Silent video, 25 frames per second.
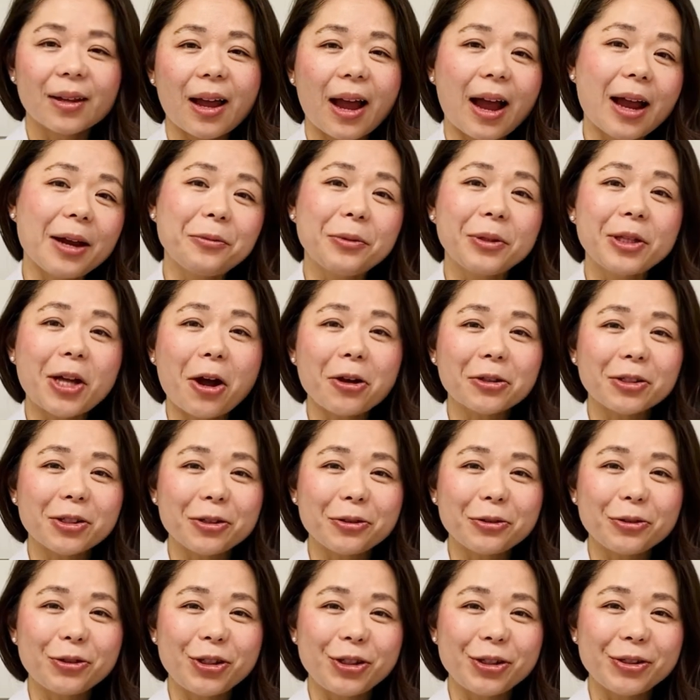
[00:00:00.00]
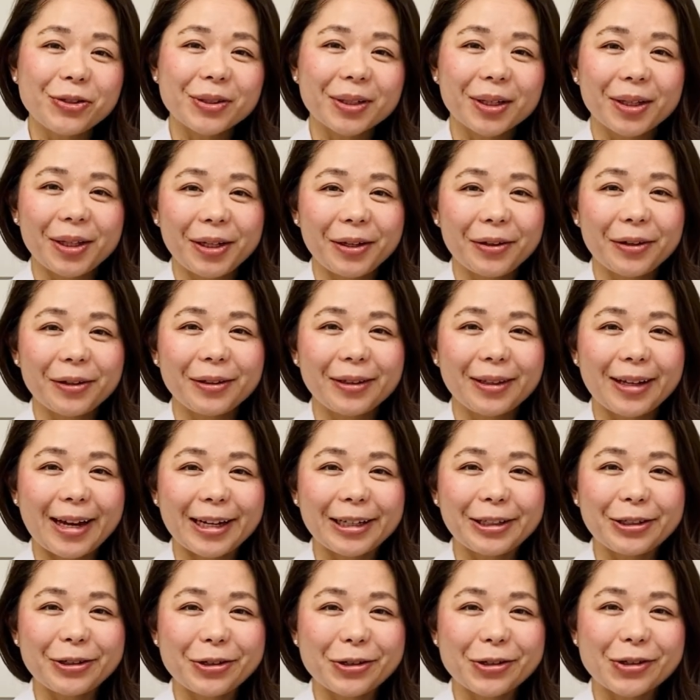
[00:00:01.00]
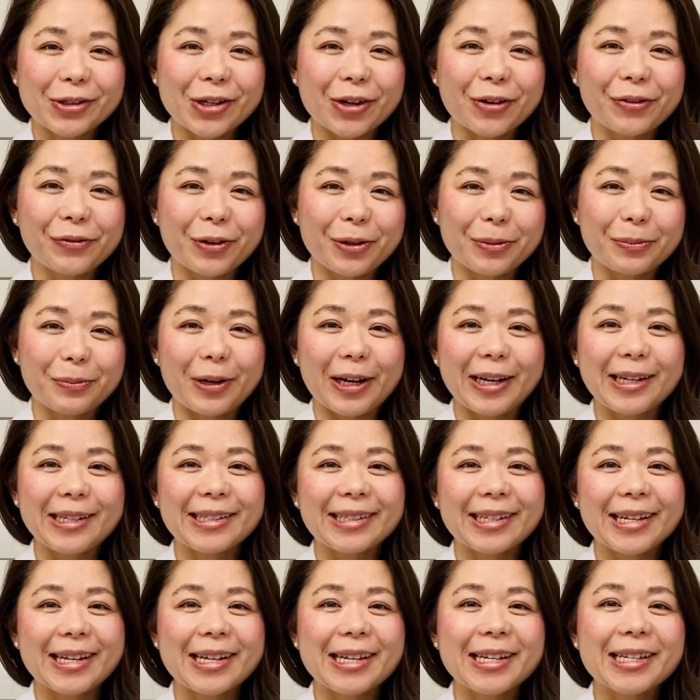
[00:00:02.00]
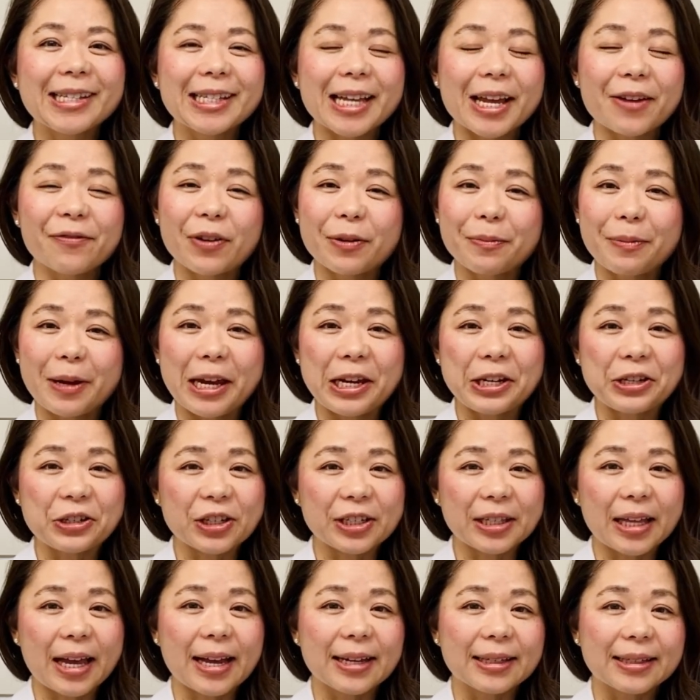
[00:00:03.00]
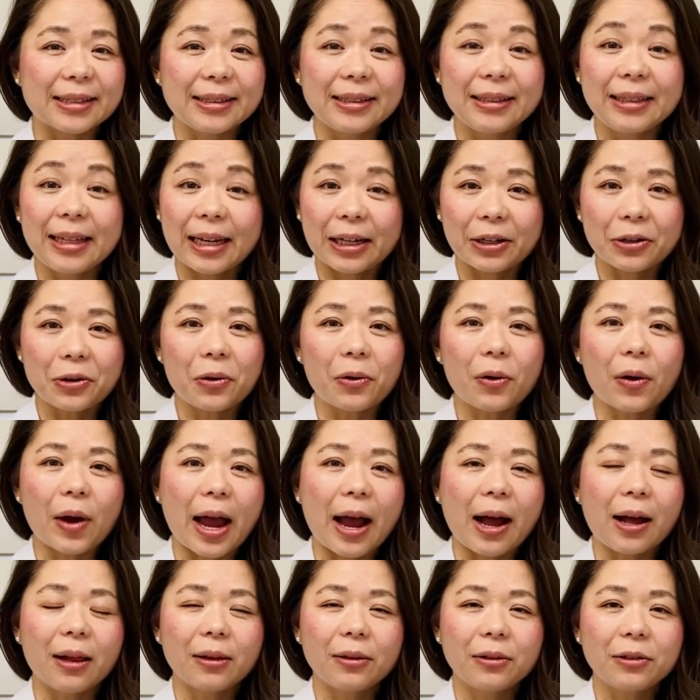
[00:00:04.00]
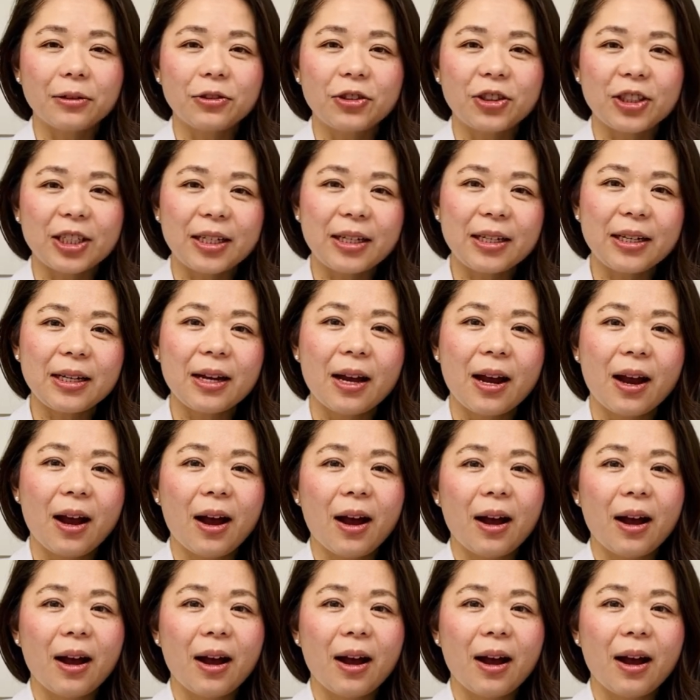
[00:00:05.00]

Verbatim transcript: I would also choose clear aligners over braces if a patient has nickel allergy.